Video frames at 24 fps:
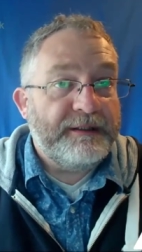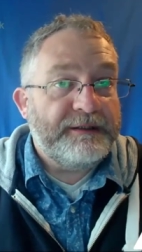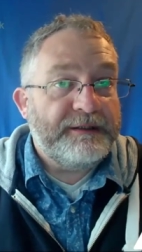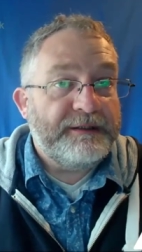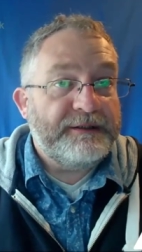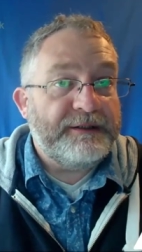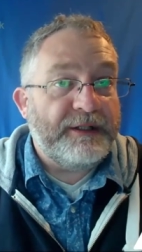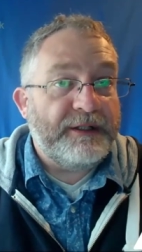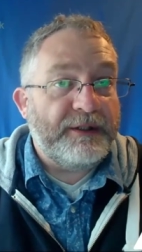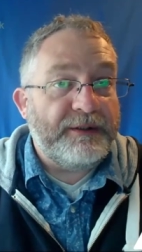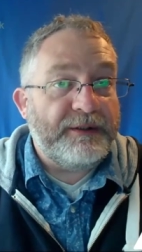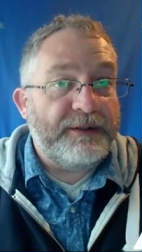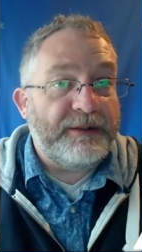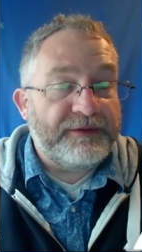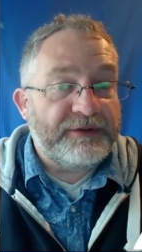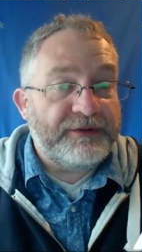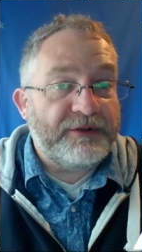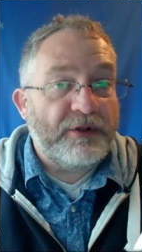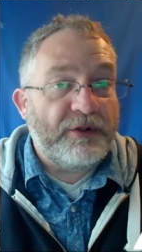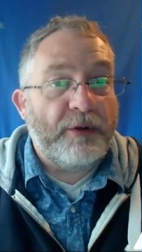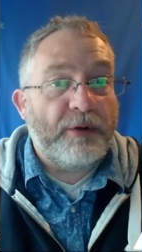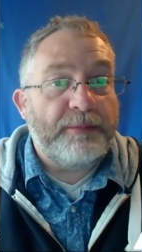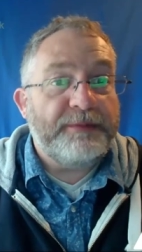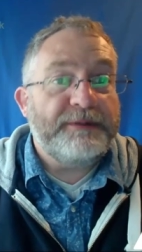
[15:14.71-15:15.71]
So you've
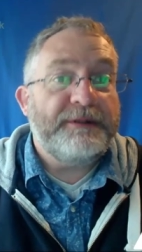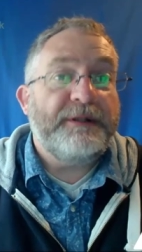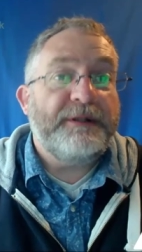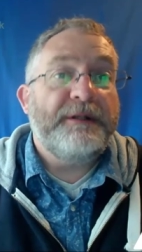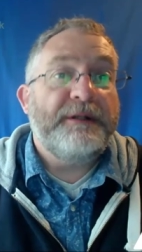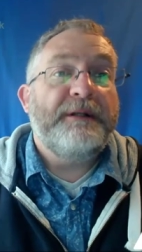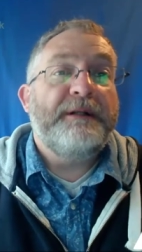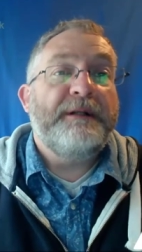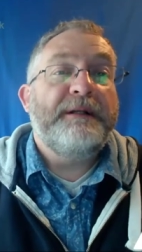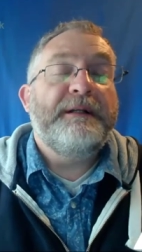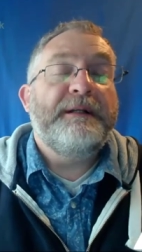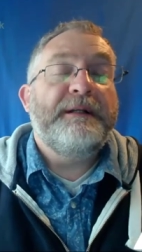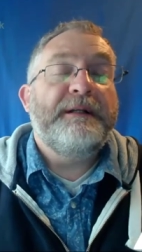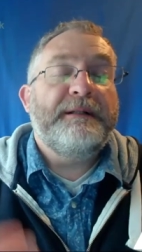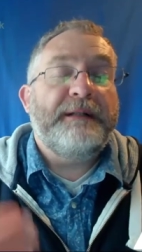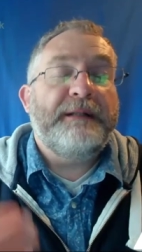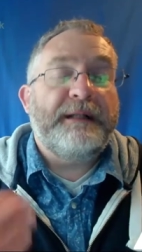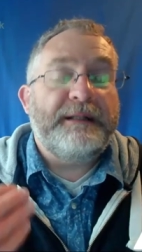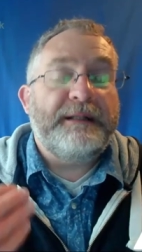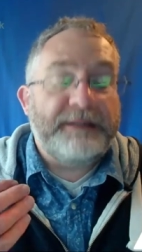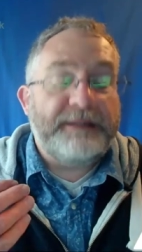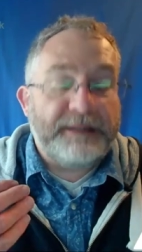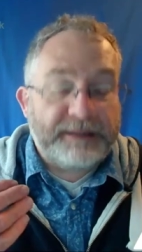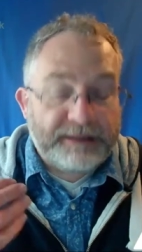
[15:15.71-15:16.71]
stopped,
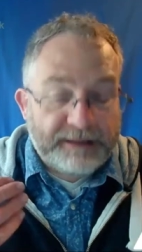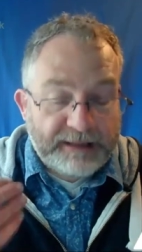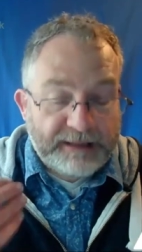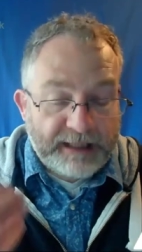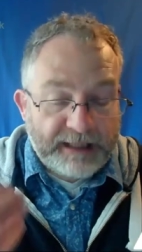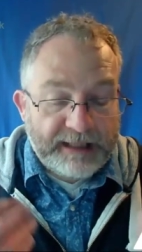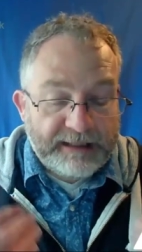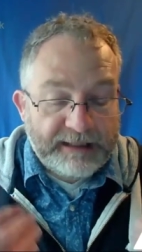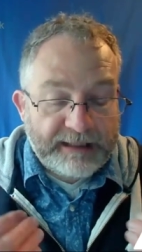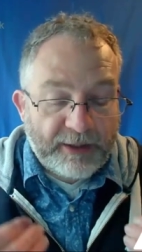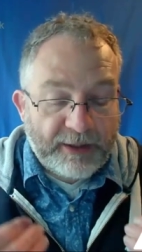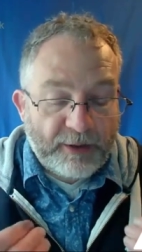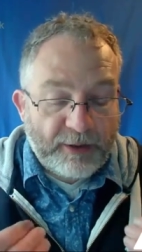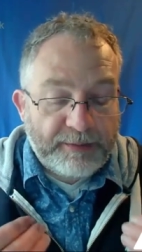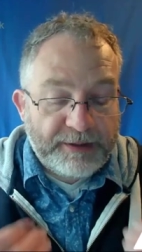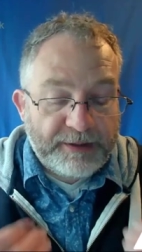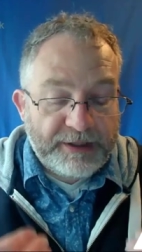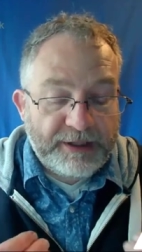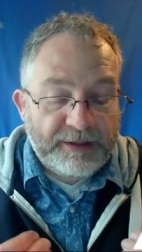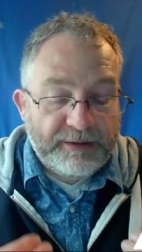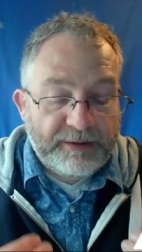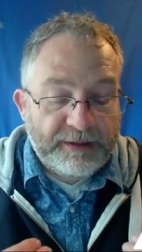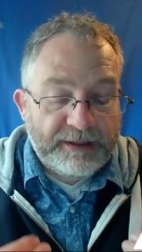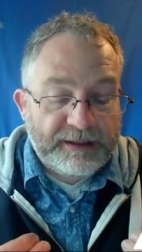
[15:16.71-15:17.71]
and just take that
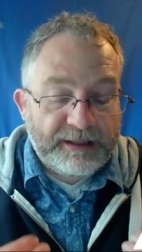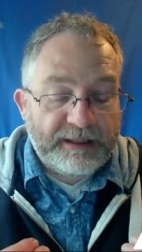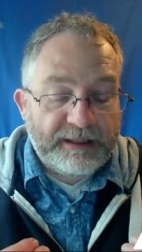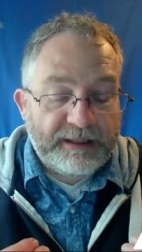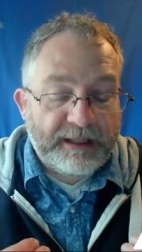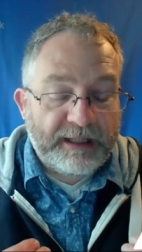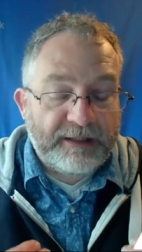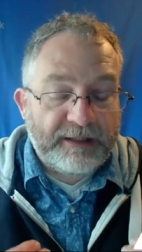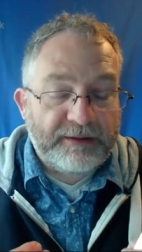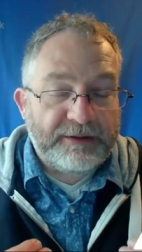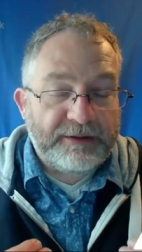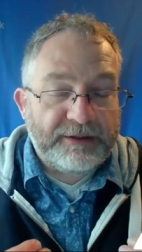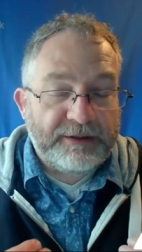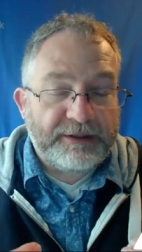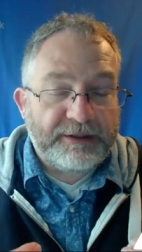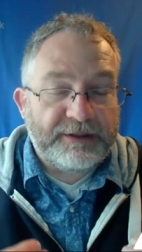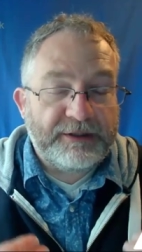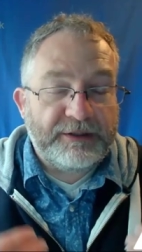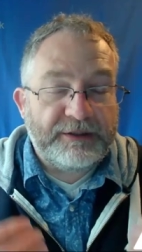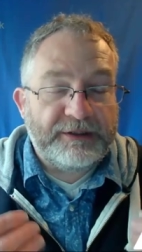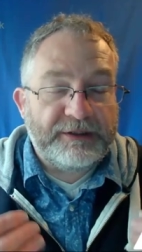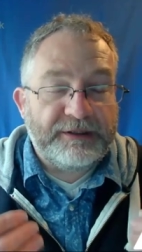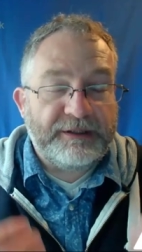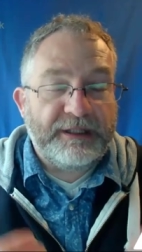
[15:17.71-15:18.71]
opportunity now just
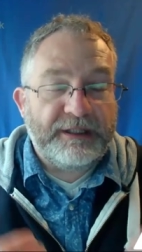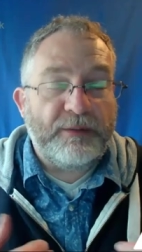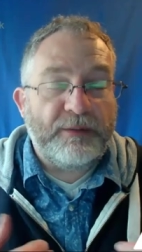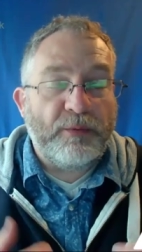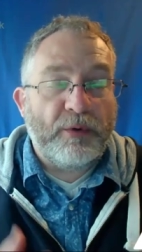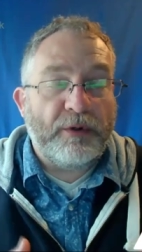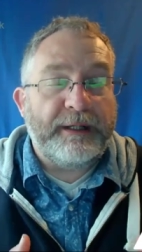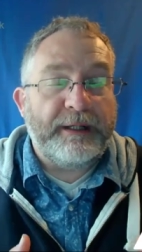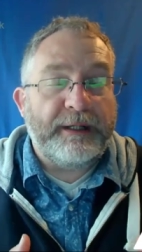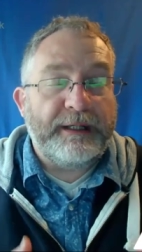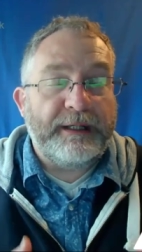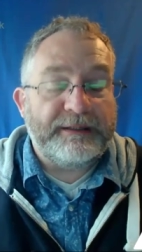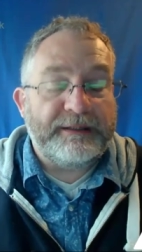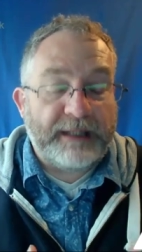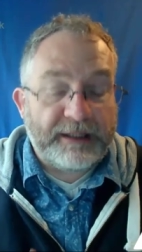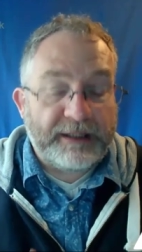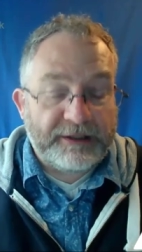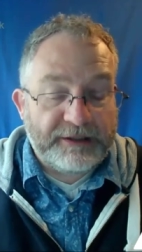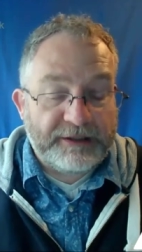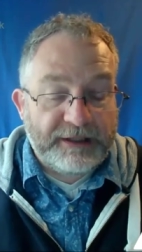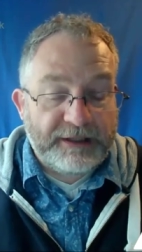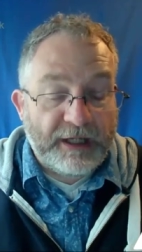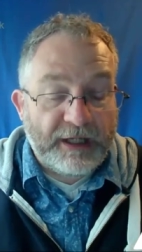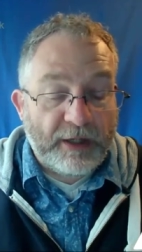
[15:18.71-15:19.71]
to see what is
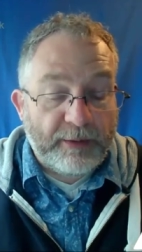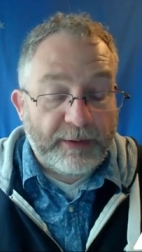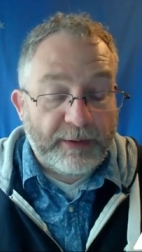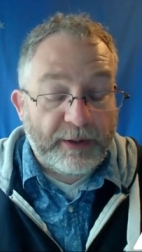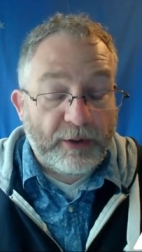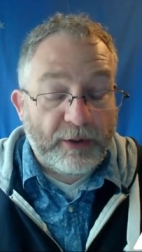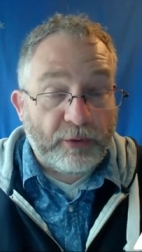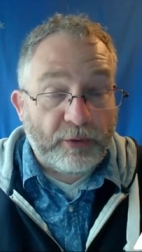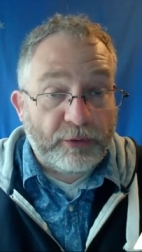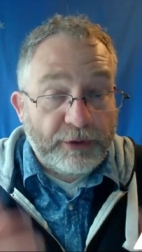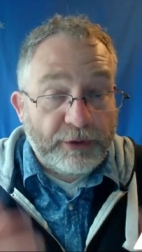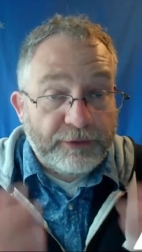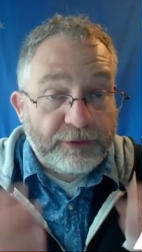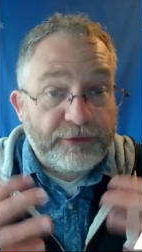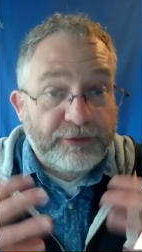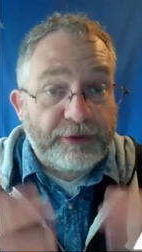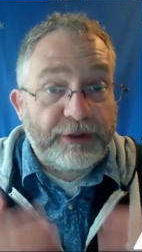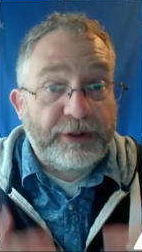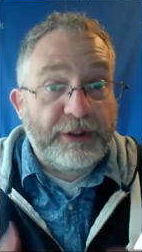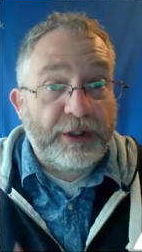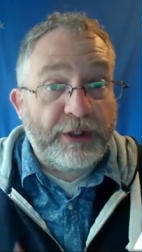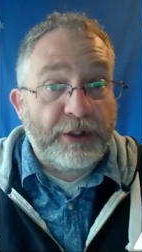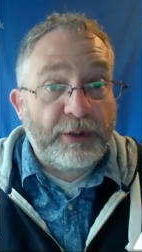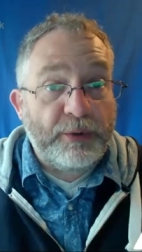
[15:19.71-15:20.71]
actually going on for
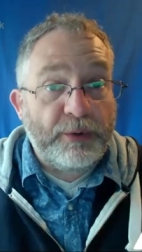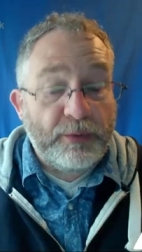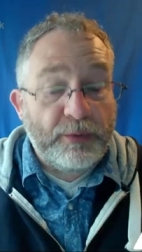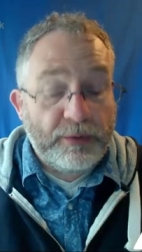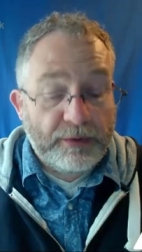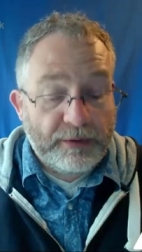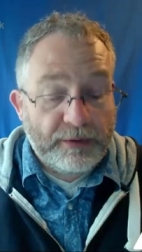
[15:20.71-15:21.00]
you